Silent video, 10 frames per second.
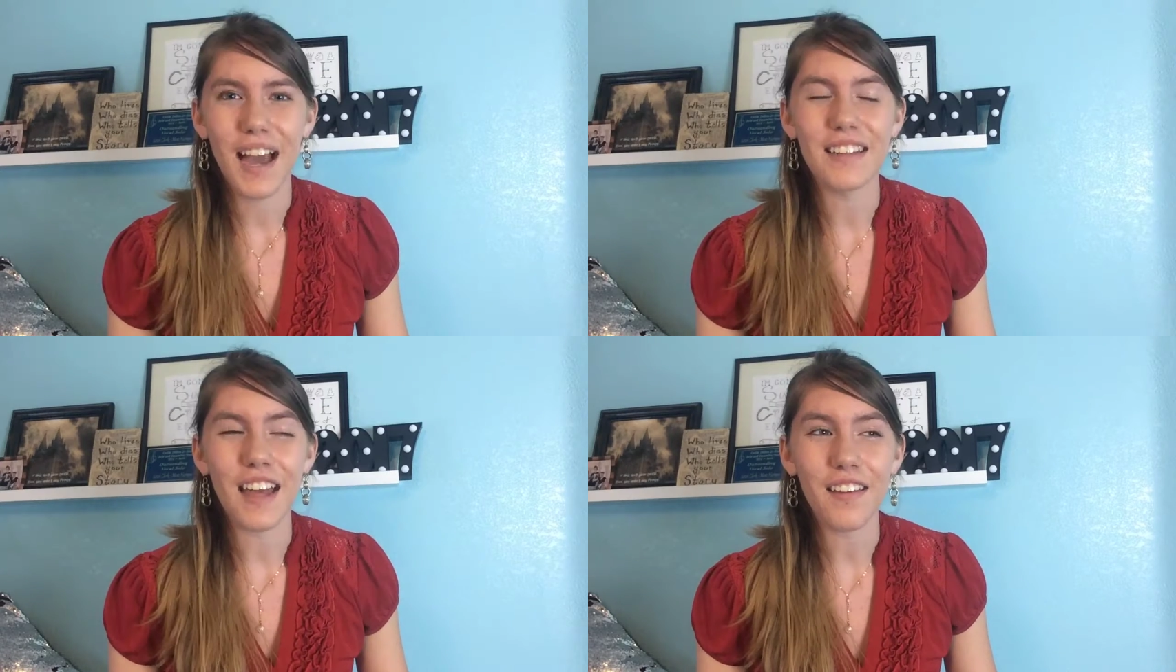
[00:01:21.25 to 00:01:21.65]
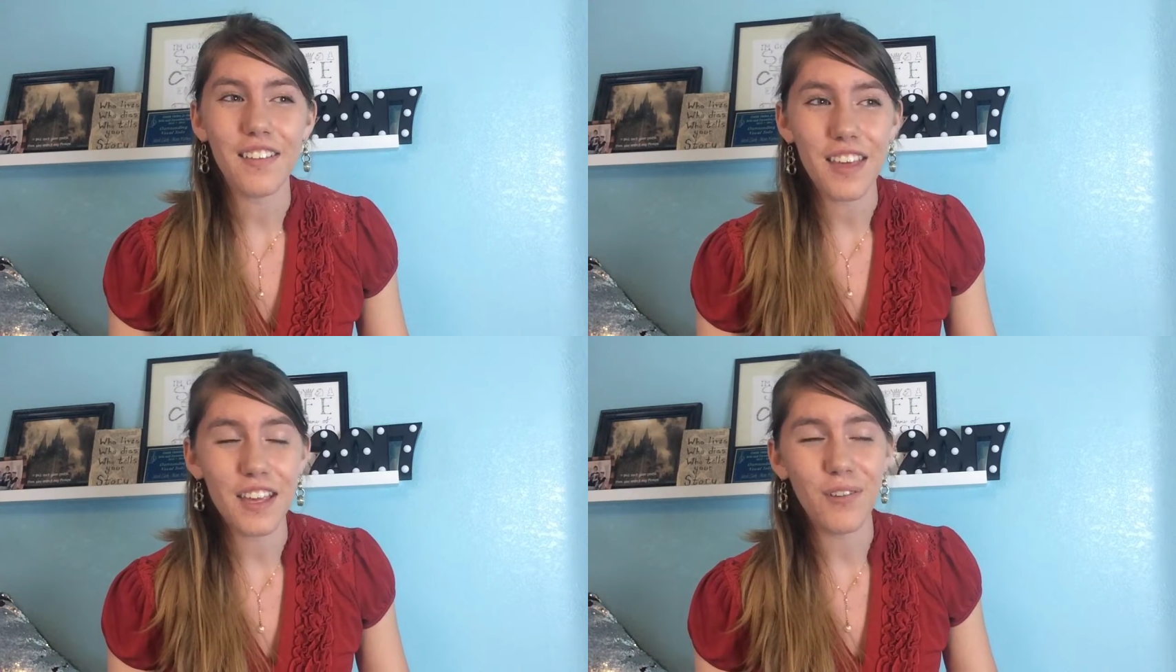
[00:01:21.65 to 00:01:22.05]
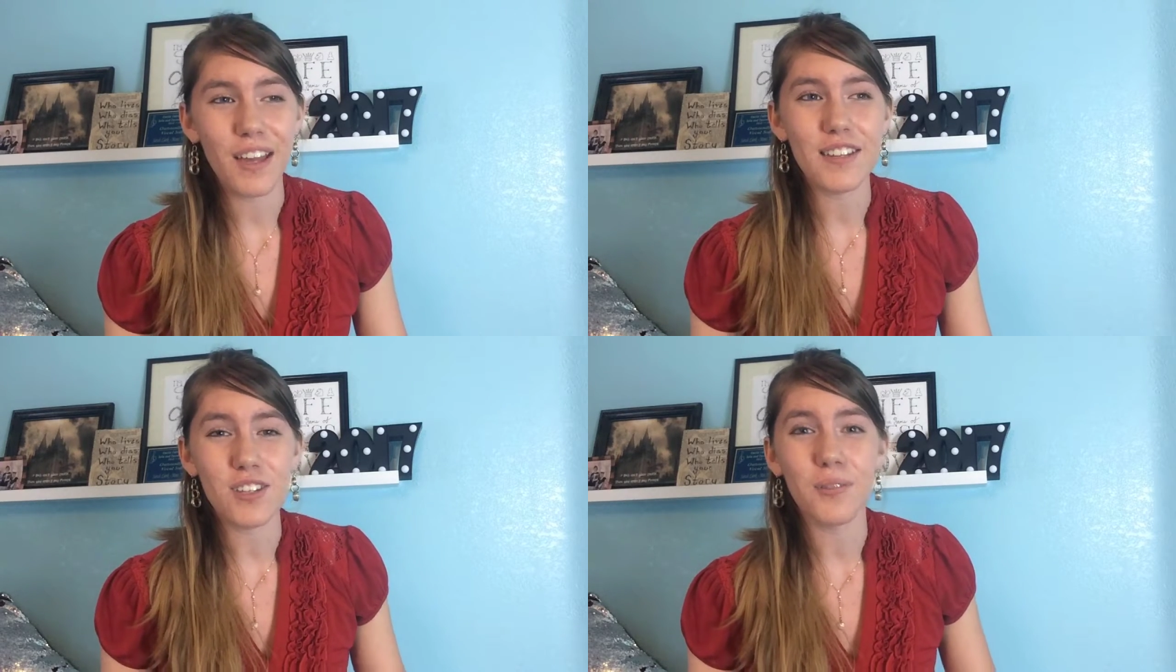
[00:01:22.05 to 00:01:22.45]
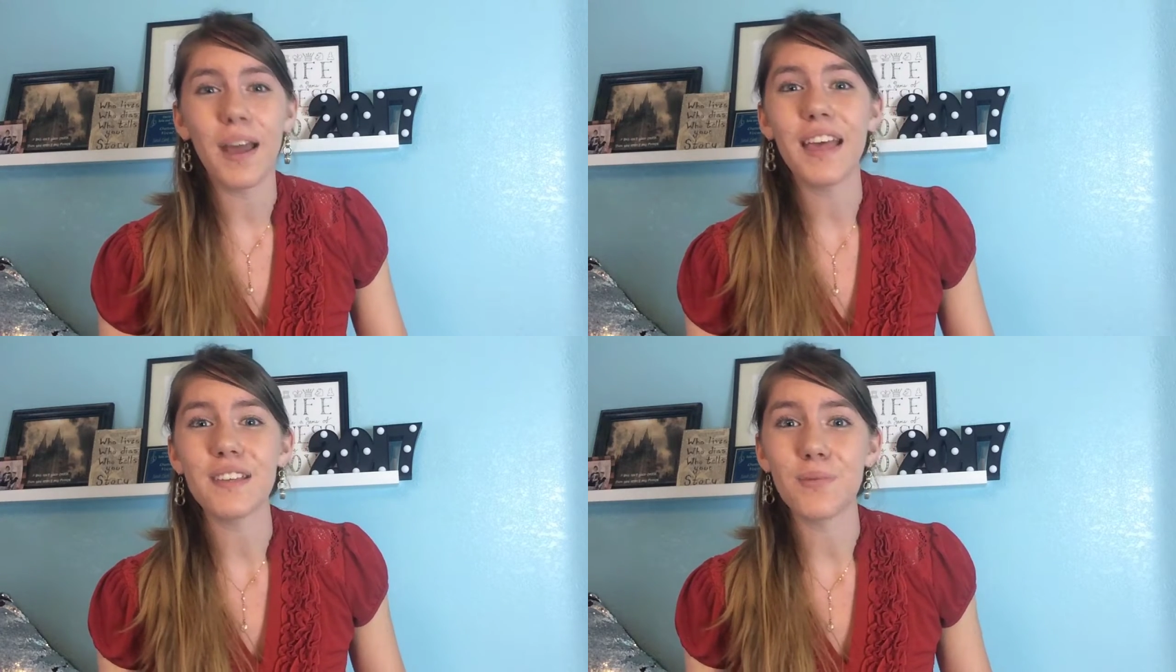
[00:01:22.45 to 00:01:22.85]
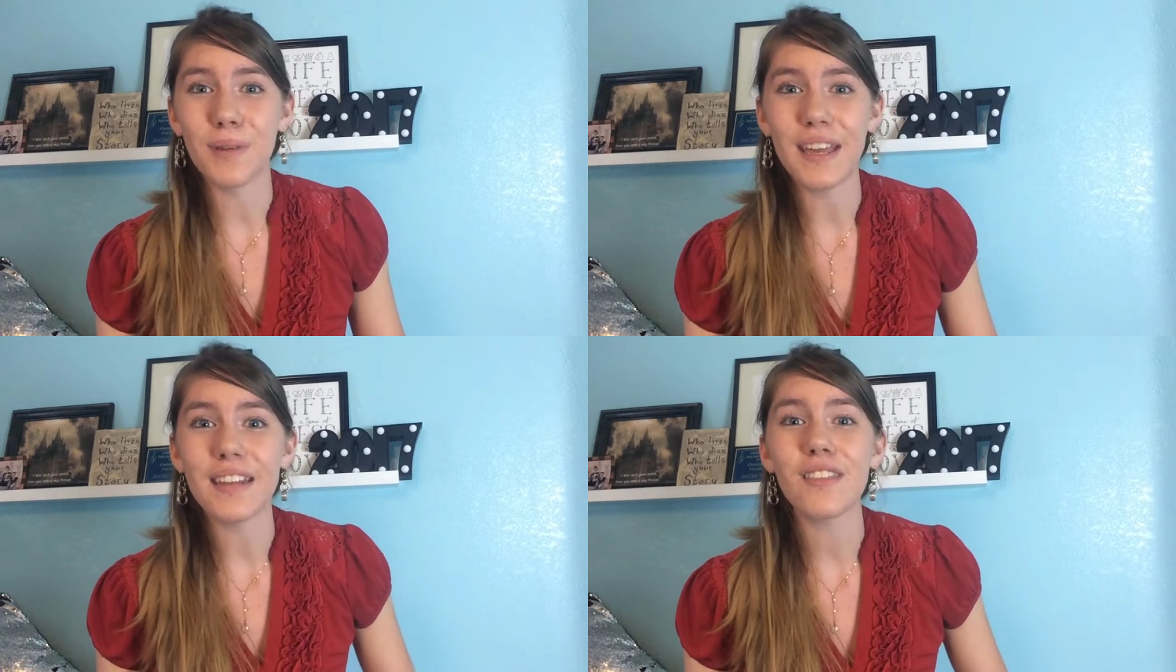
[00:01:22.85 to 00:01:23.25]
Another thing you can do is
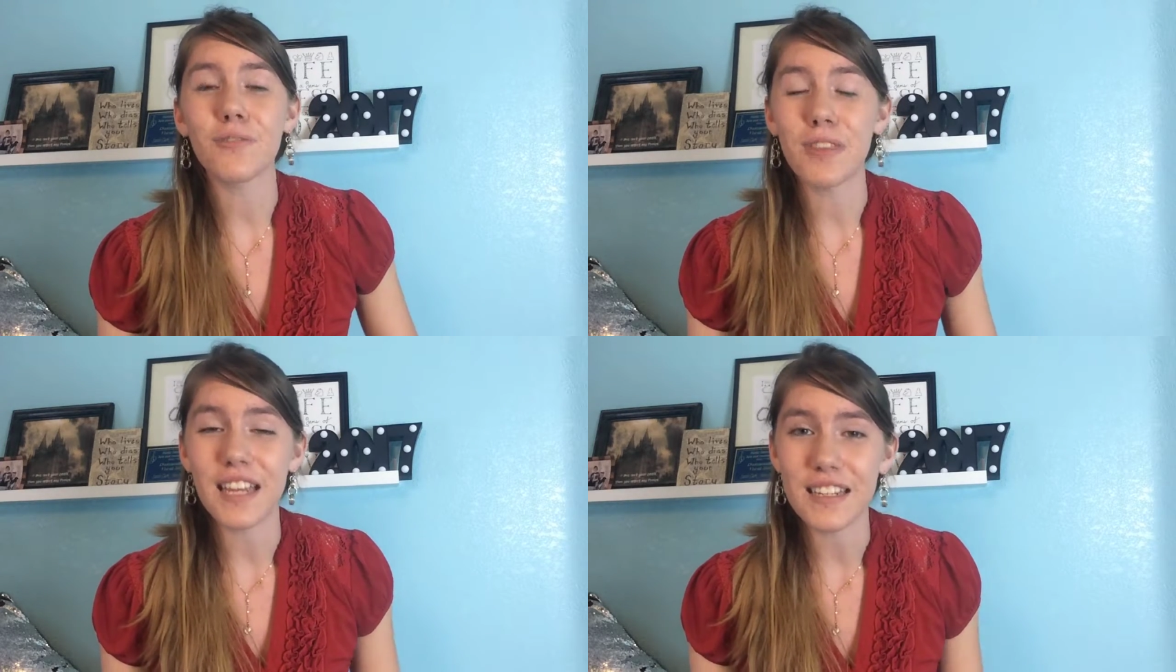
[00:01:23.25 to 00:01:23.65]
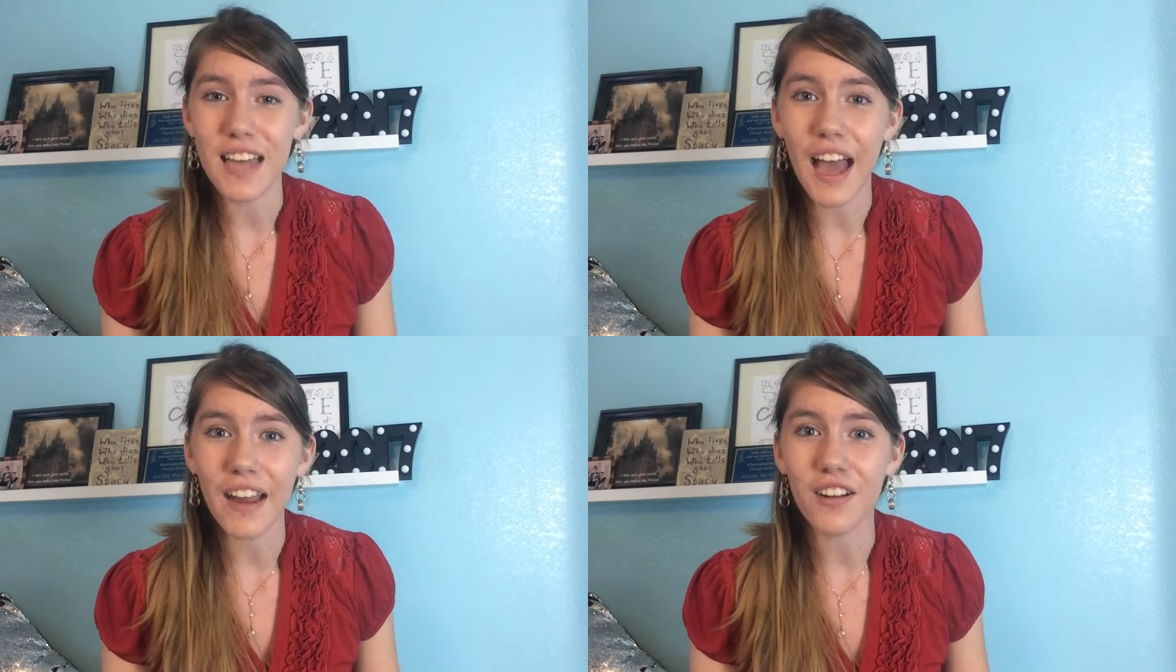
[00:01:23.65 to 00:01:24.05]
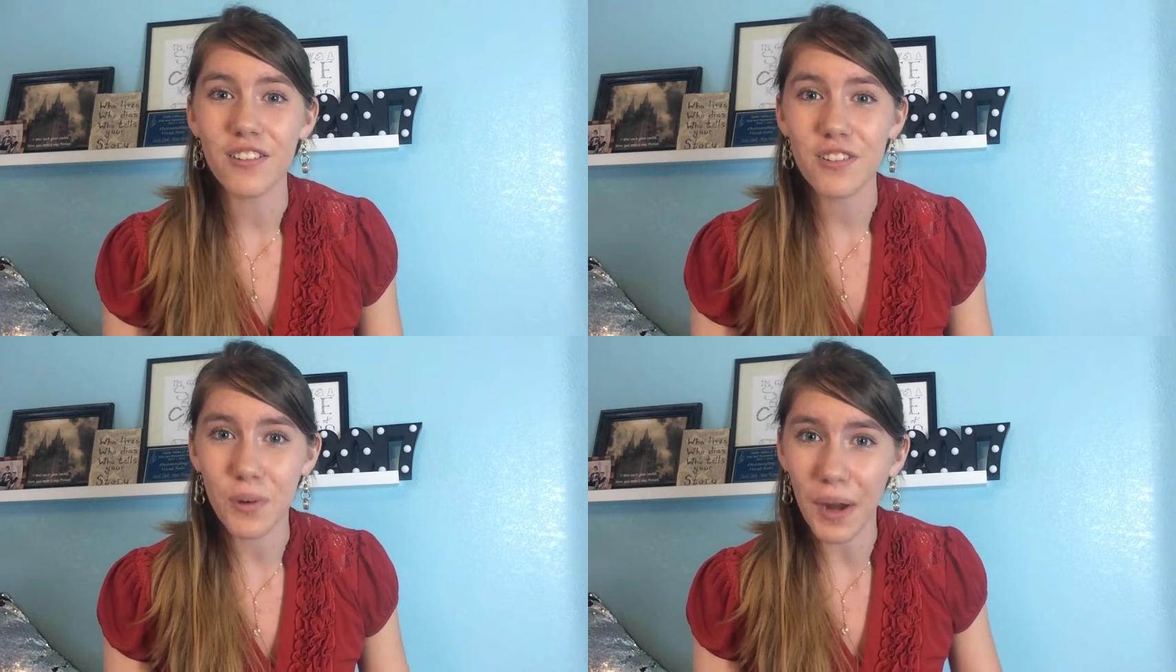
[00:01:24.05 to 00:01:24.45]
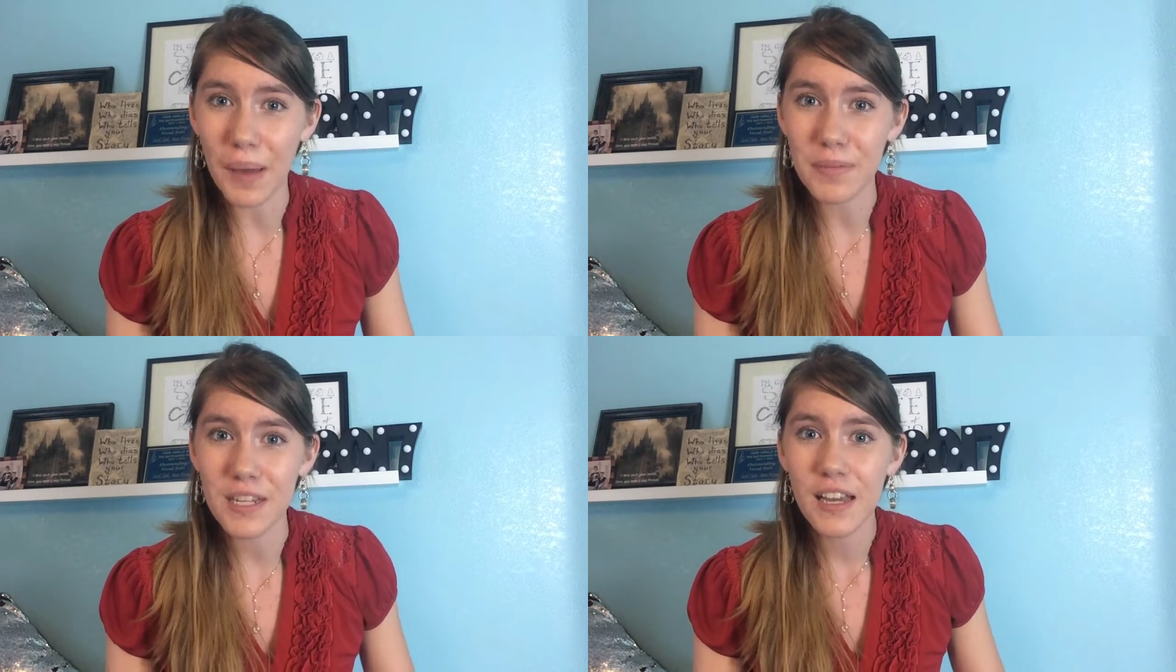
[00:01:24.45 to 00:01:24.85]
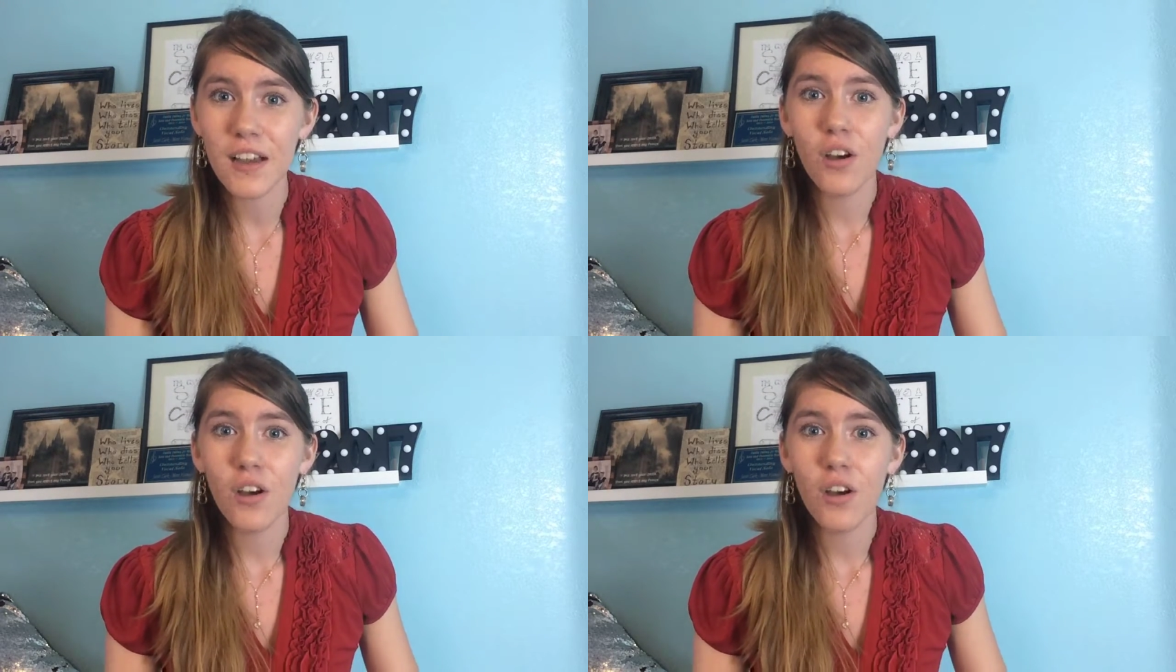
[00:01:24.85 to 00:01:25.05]
read through the entire script